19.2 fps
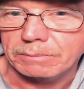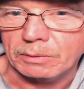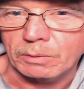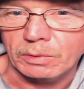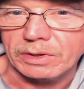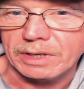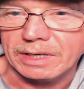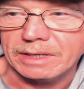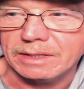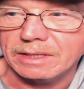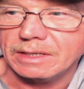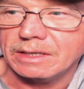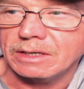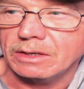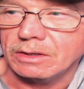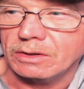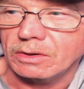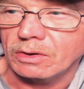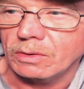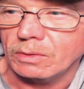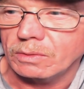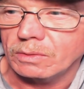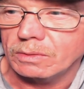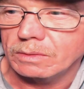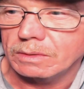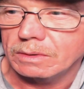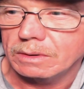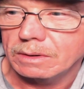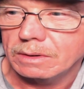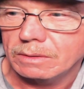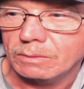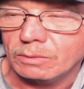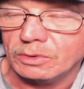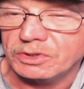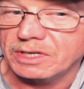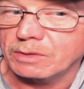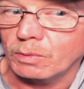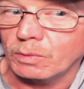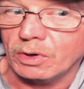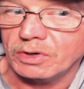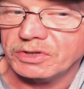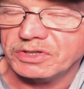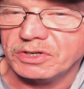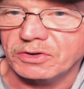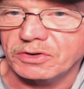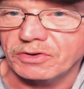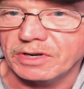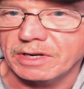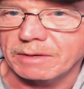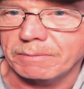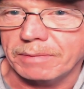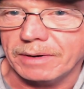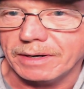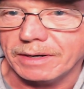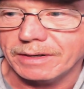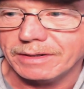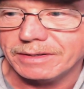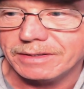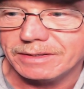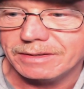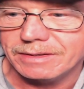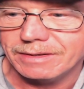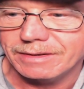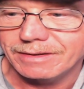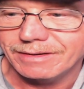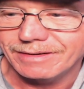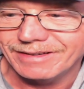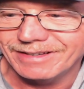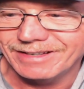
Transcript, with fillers: But what I didn't know was it was a green biased.